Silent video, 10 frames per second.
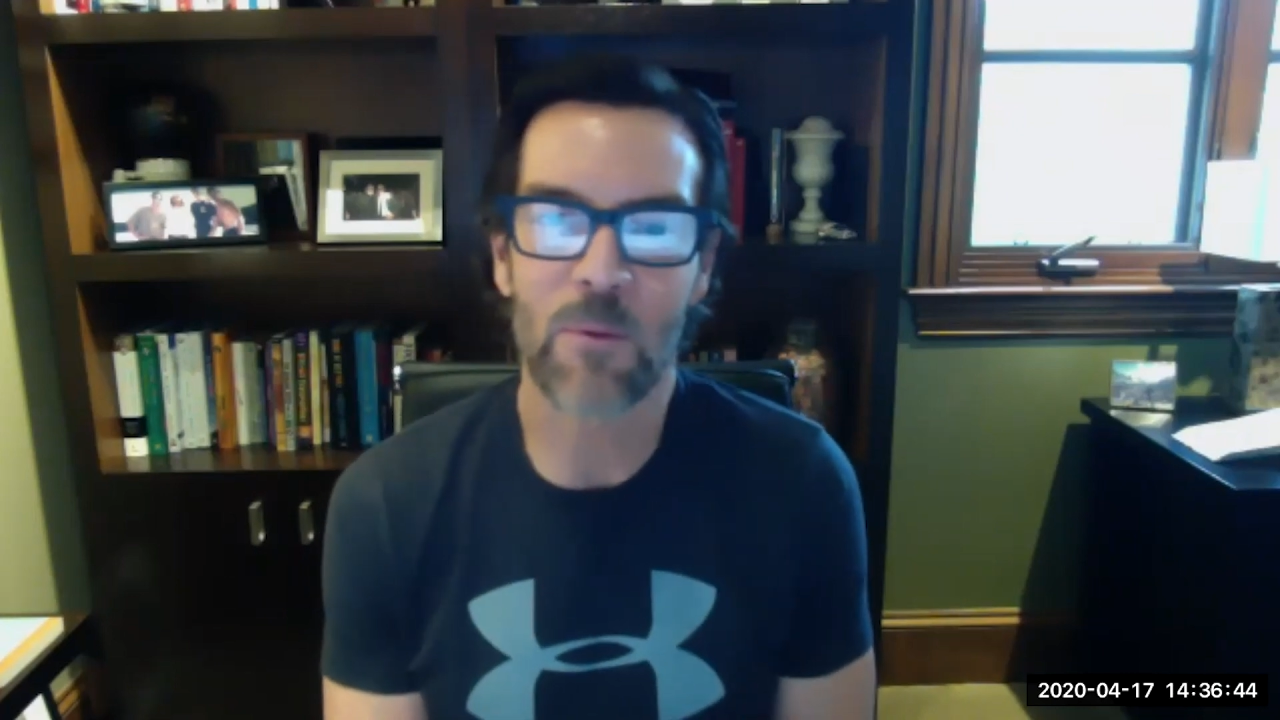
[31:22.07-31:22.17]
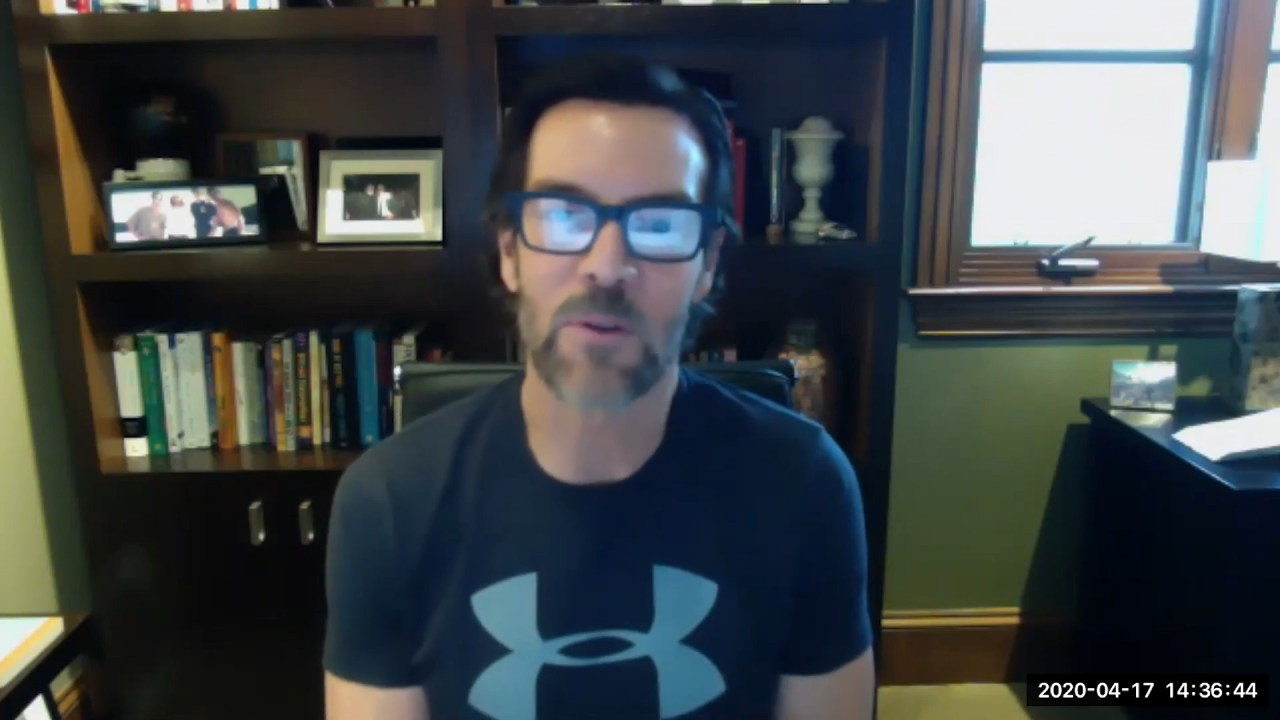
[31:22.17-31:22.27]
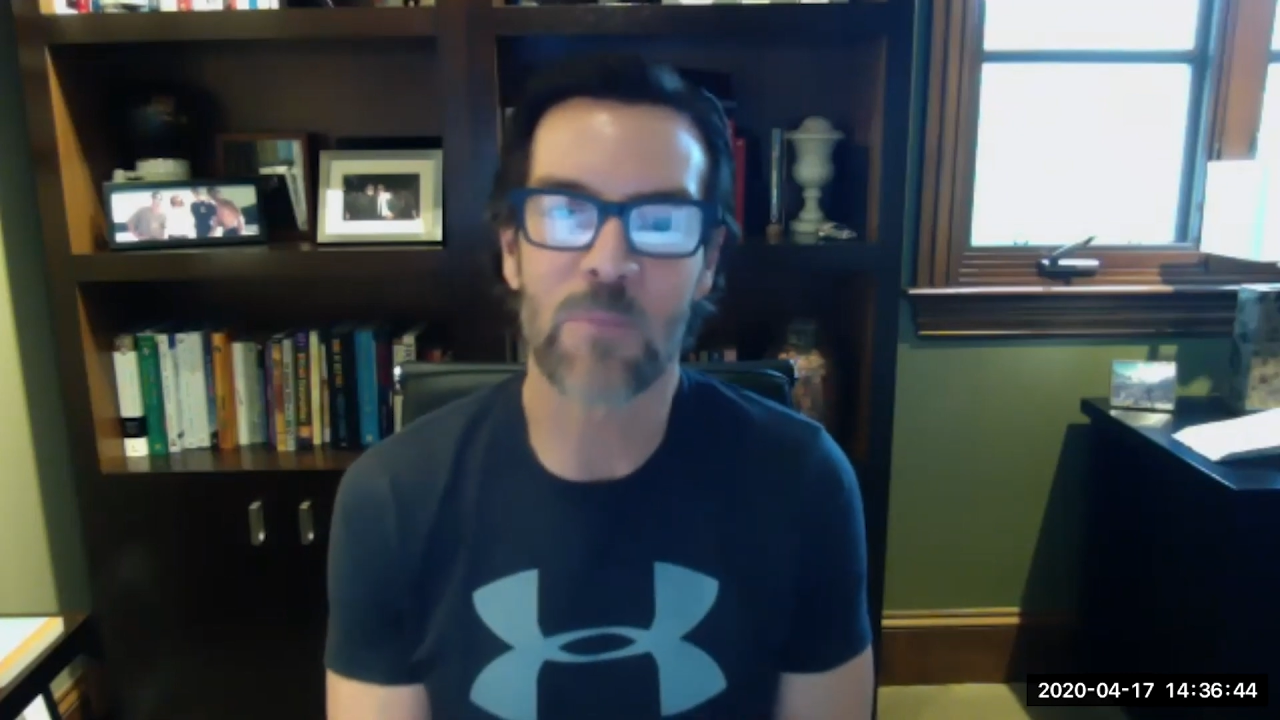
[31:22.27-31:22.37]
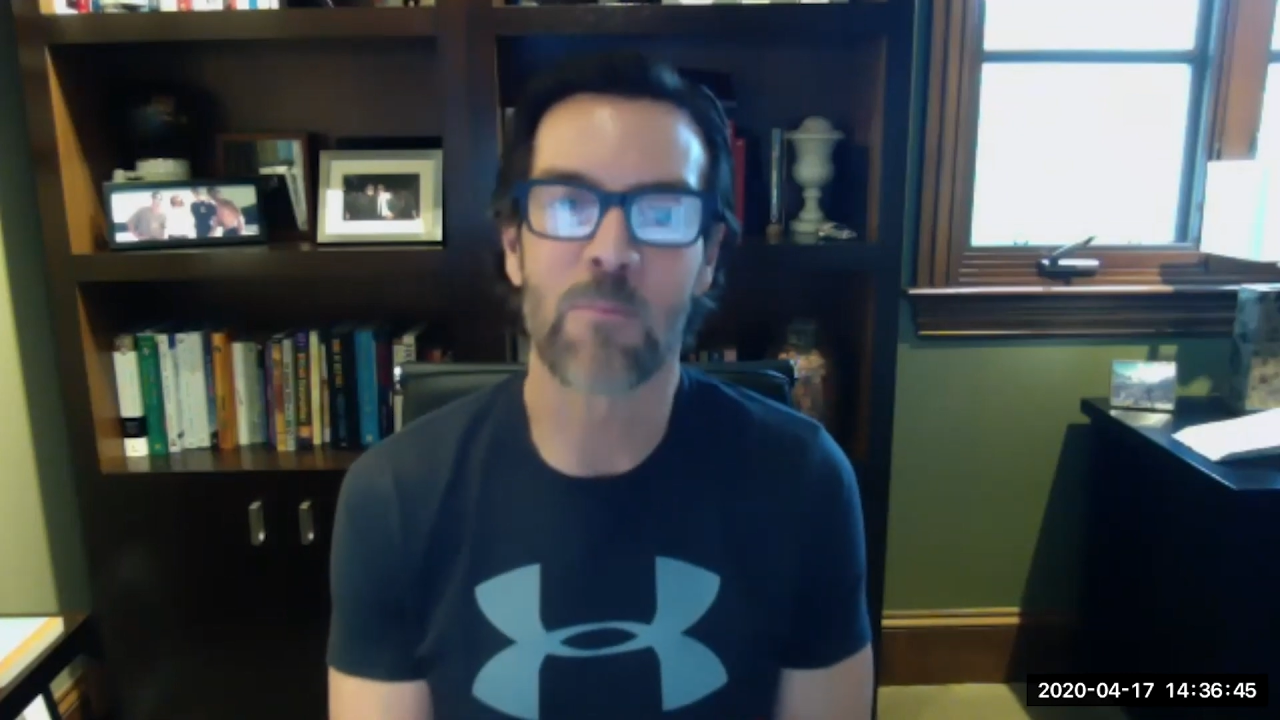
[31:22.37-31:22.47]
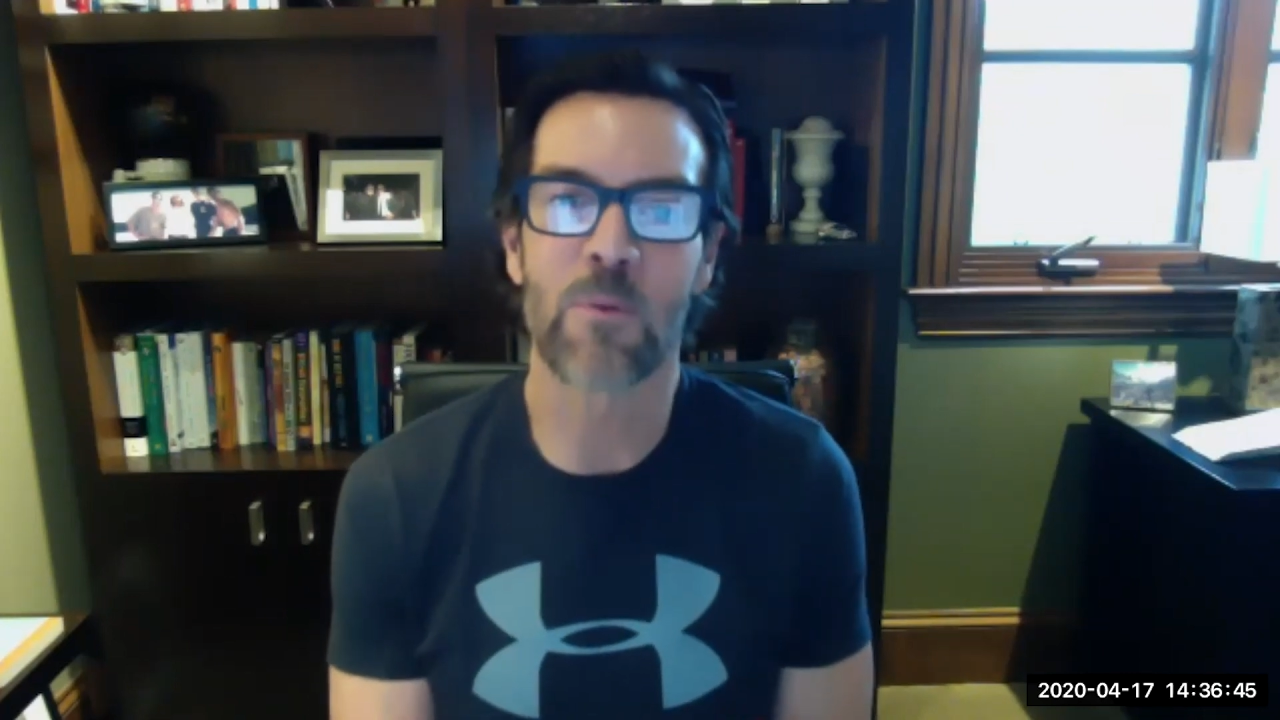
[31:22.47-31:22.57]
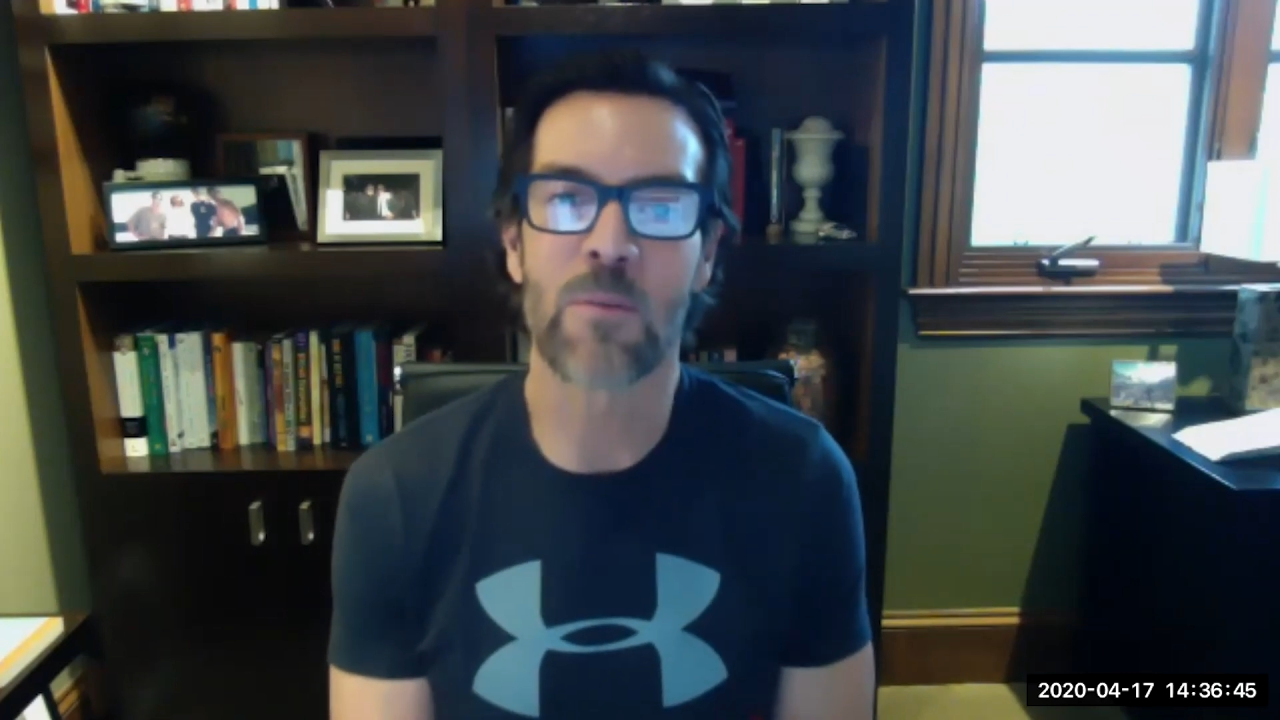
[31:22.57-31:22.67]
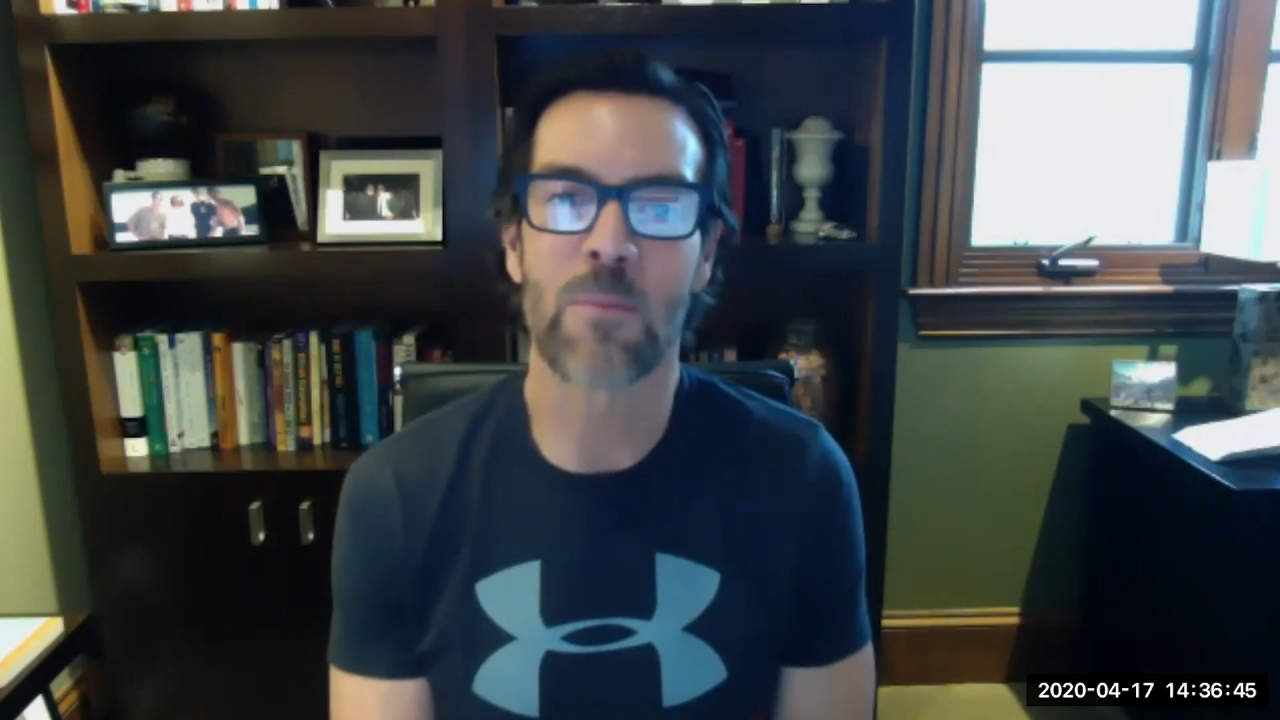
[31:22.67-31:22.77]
when you when you